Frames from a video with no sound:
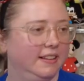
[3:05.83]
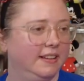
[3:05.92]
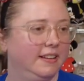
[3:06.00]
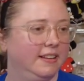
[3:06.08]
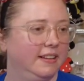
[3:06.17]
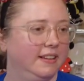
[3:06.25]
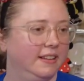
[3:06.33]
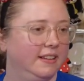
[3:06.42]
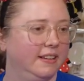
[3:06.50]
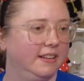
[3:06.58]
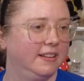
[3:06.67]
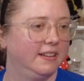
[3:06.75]

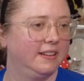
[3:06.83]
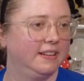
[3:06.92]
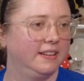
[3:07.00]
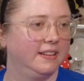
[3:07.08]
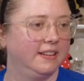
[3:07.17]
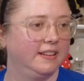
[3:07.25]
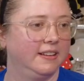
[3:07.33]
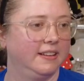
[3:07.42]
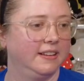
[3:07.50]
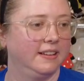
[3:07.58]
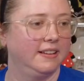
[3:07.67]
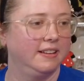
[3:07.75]

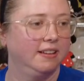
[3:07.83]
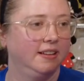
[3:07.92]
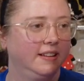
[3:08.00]
[no speech]